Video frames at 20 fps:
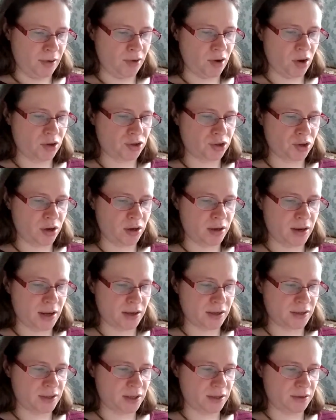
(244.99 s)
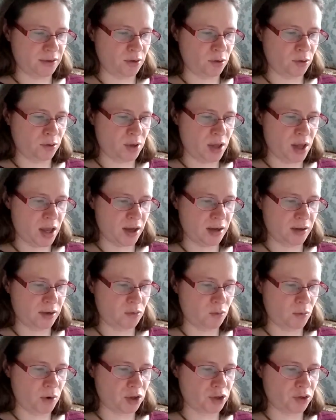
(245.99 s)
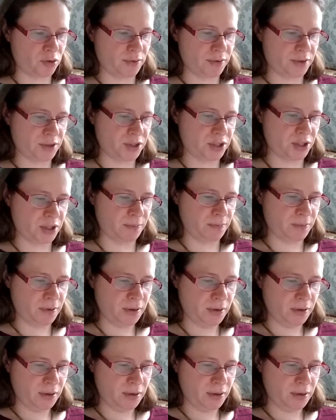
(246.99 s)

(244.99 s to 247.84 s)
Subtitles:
taught John how to tend the land and watch over the sheep.